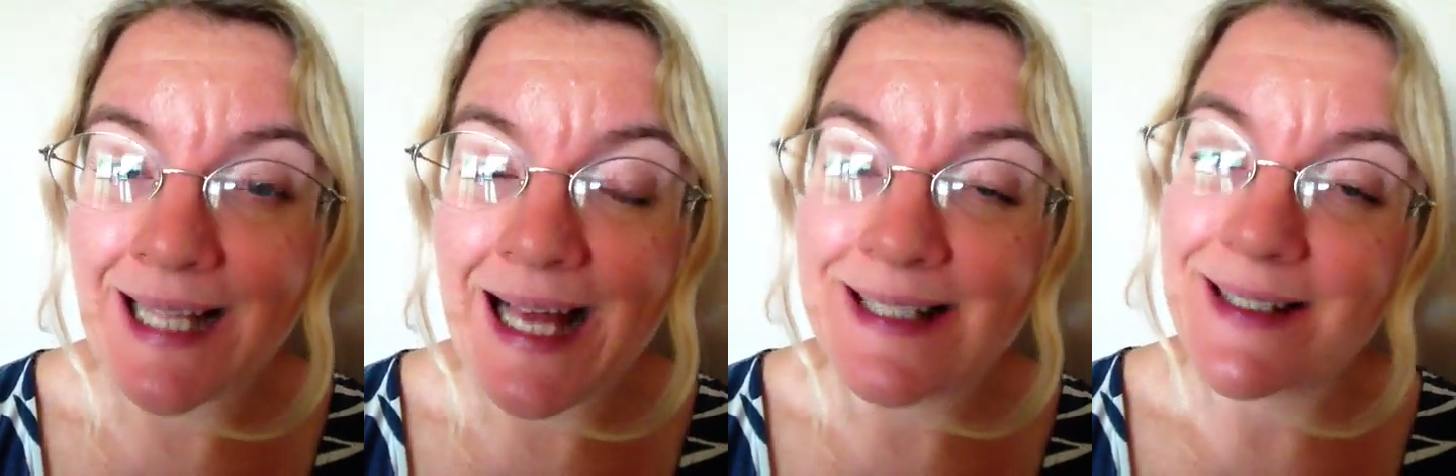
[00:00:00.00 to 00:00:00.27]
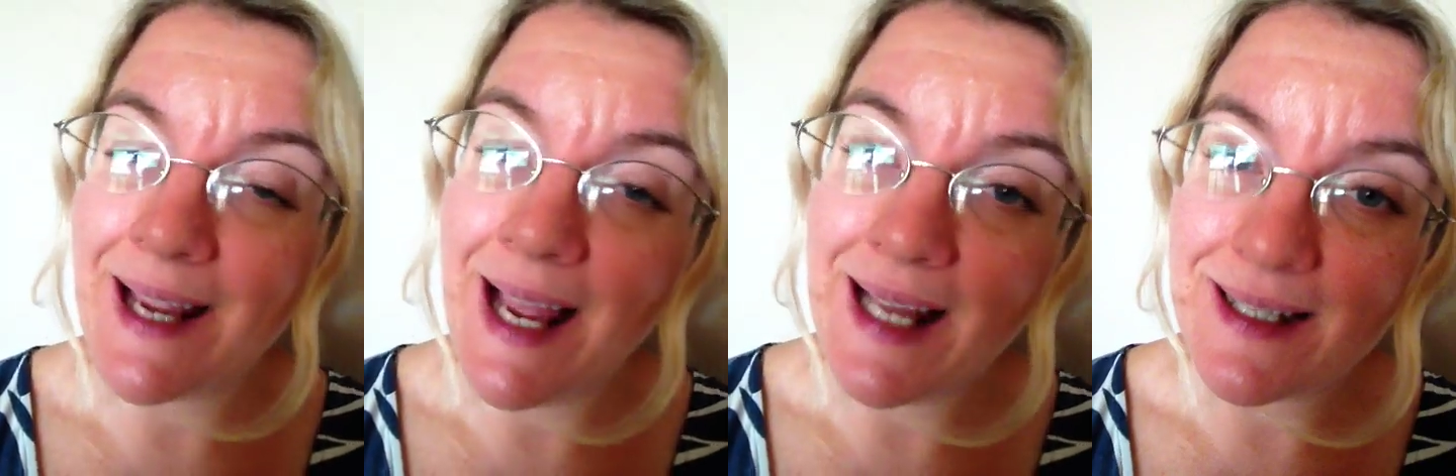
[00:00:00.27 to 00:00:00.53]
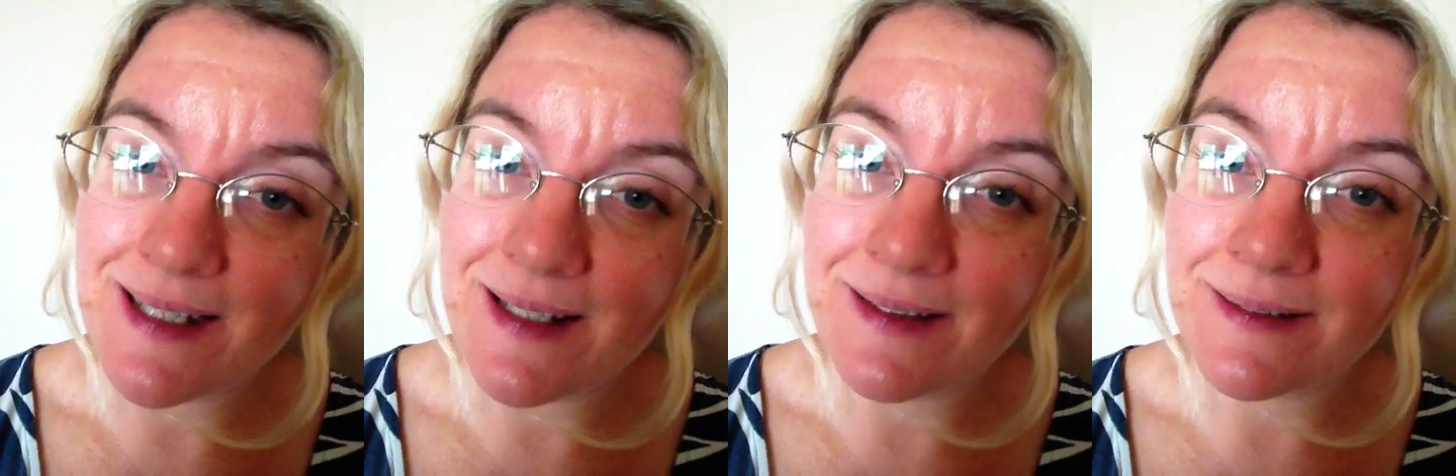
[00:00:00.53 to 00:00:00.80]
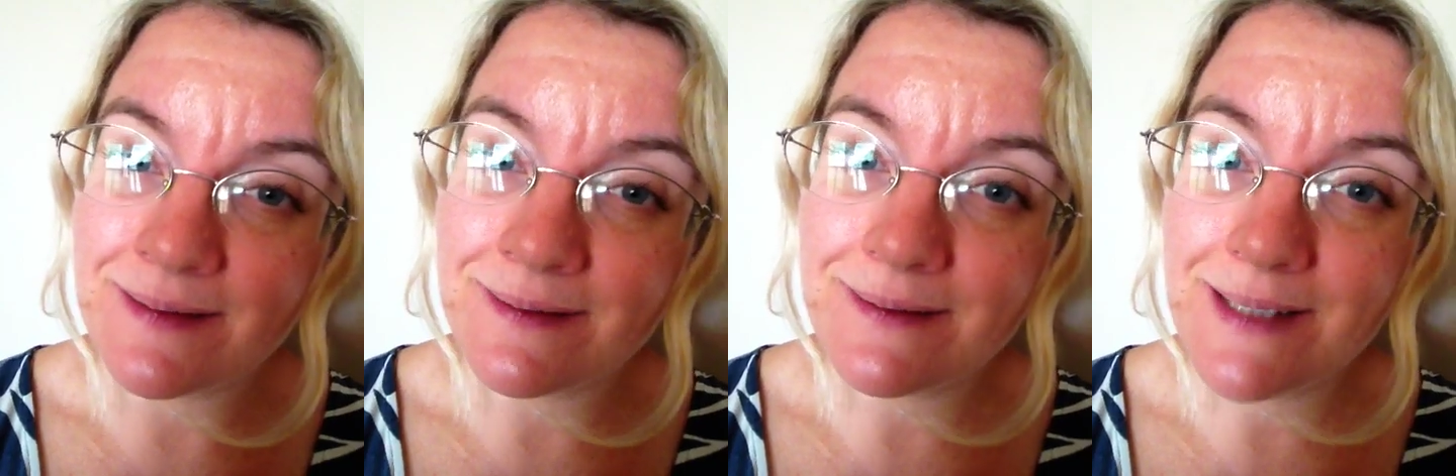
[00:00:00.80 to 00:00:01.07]
as I had
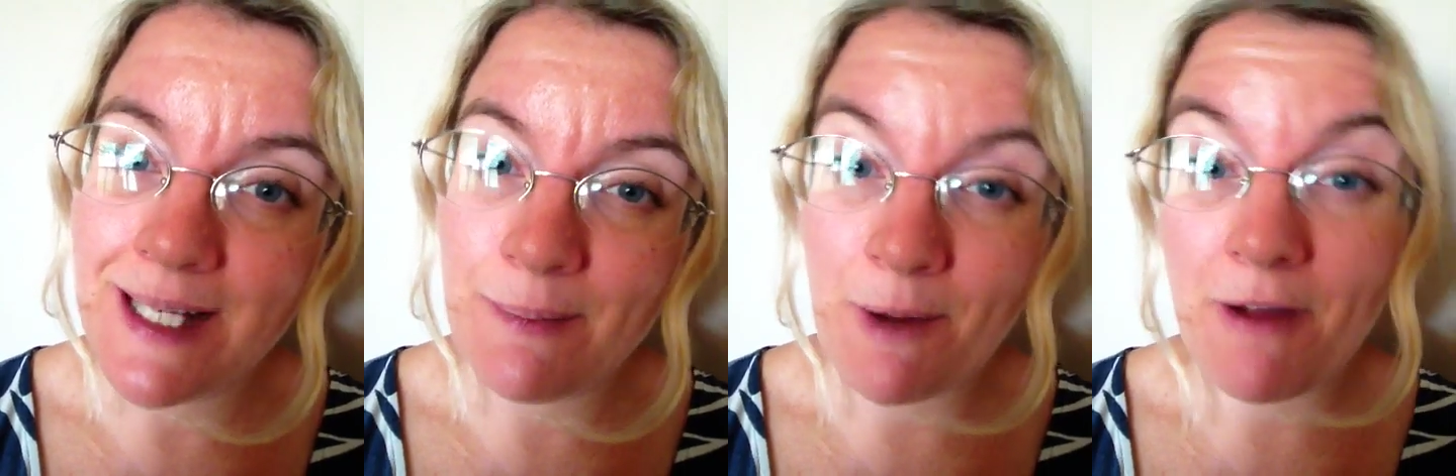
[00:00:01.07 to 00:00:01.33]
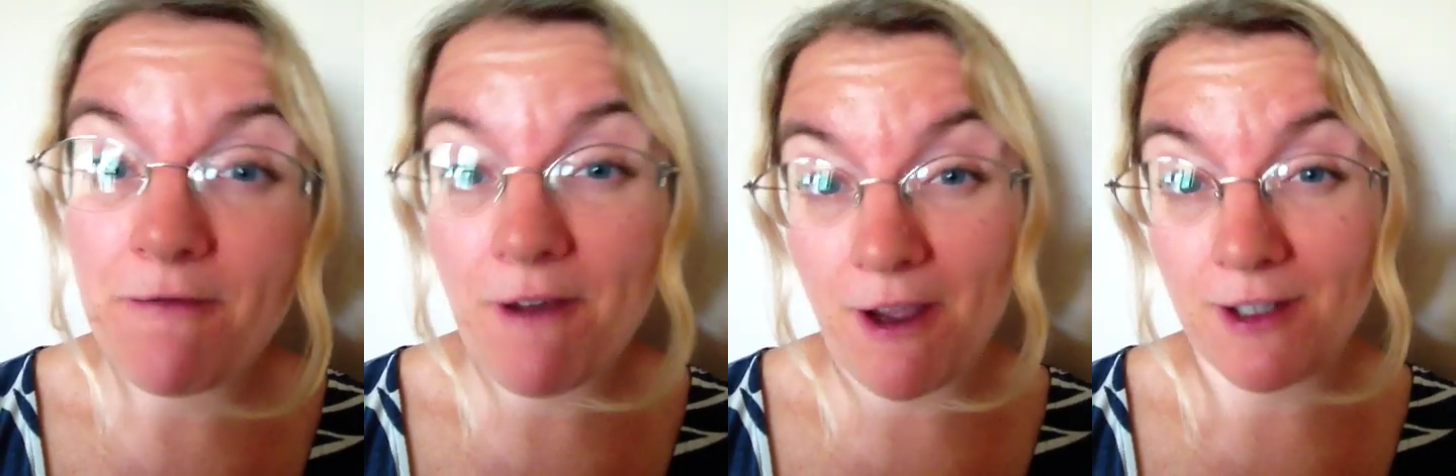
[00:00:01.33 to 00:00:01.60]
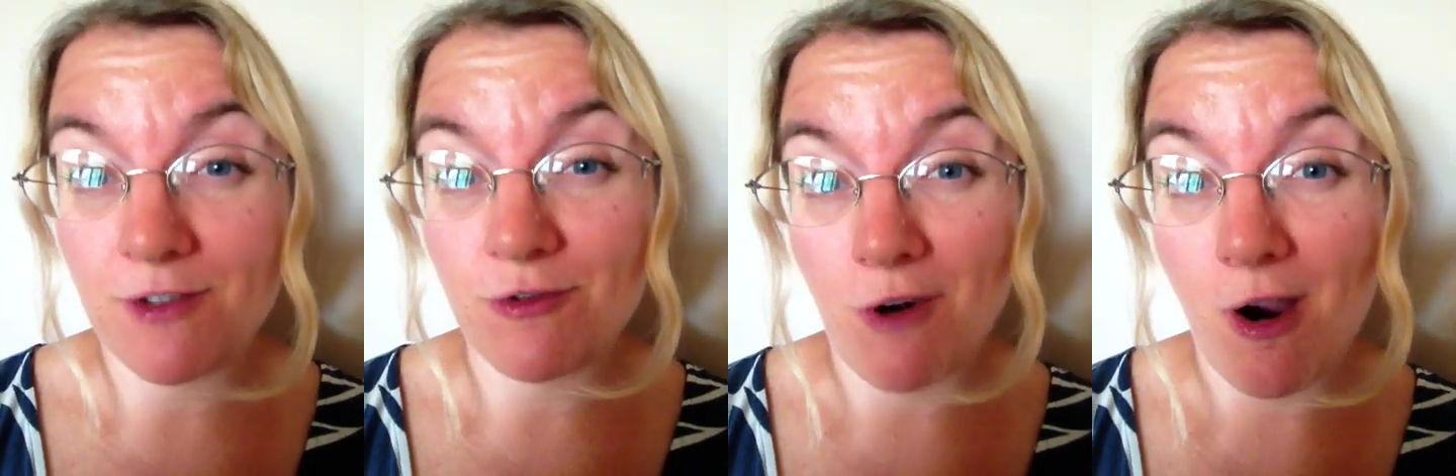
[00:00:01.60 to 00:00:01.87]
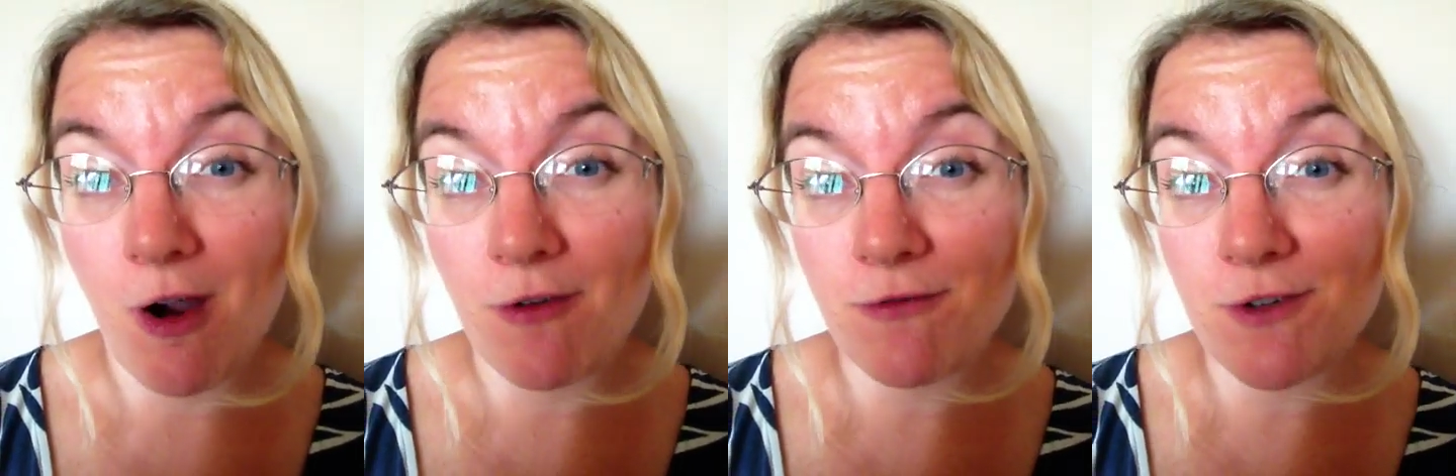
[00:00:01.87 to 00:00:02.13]
done in my first
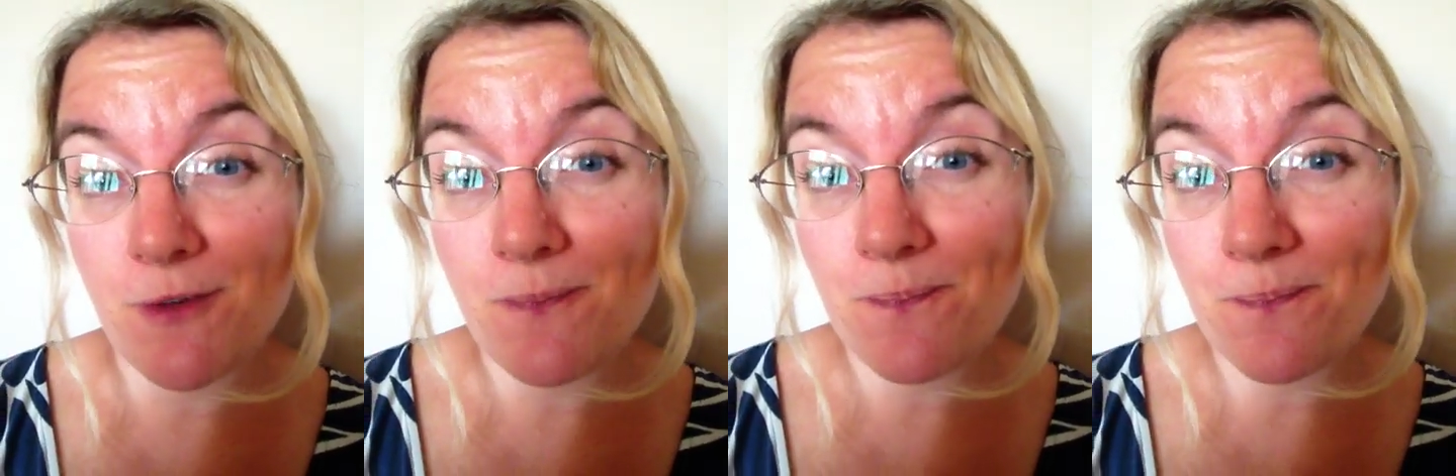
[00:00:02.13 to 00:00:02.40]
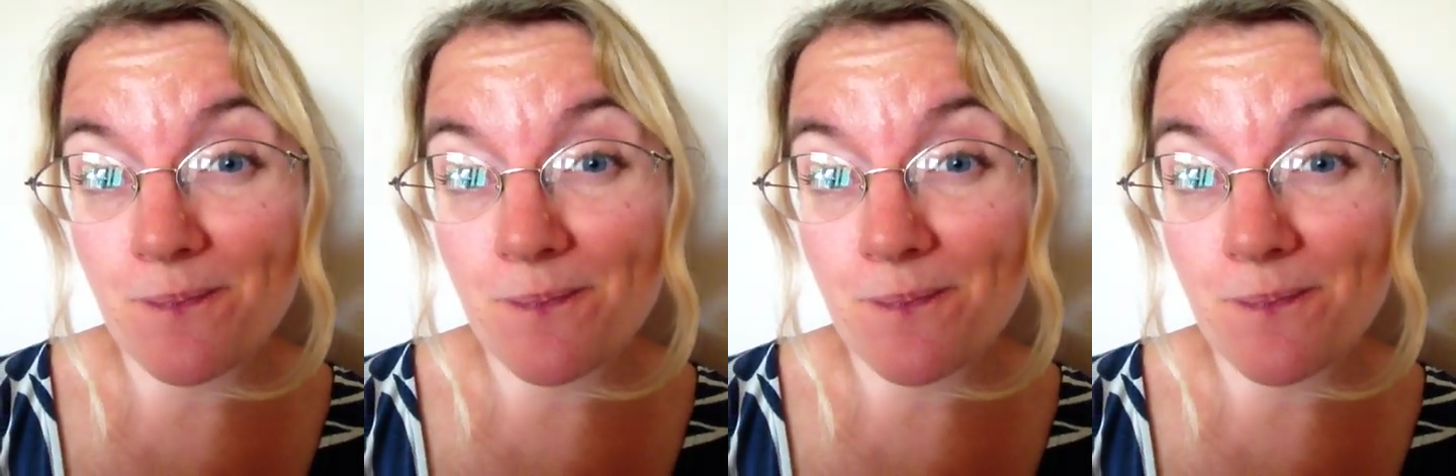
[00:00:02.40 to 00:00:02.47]
draft.